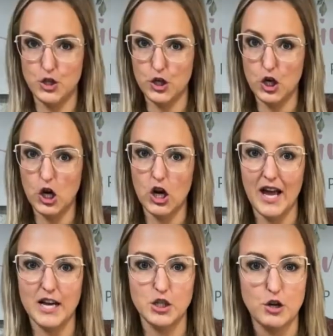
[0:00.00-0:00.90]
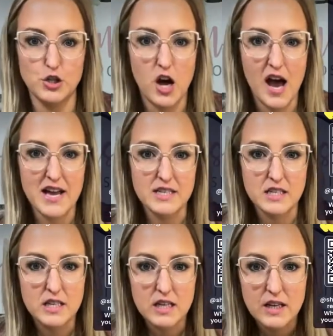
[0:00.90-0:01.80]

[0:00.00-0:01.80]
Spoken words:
look like I showed you guys.